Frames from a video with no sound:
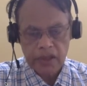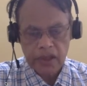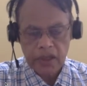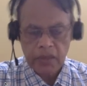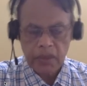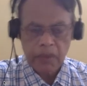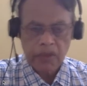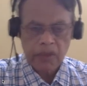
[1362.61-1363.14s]
It
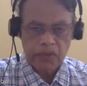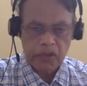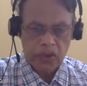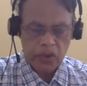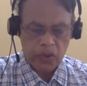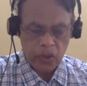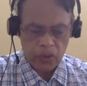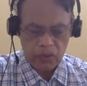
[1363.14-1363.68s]
may be some
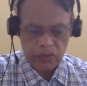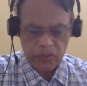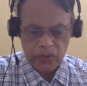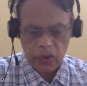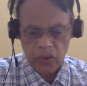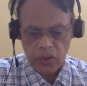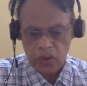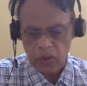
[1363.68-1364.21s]
syndrome.
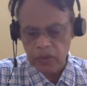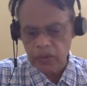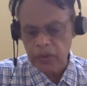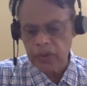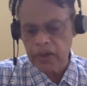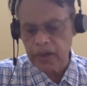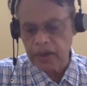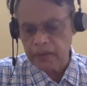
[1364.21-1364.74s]
Don't know.
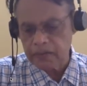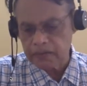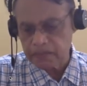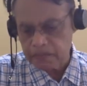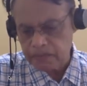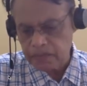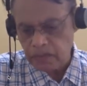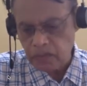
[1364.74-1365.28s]
Okay.
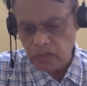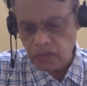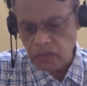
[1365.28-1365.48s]
Mm.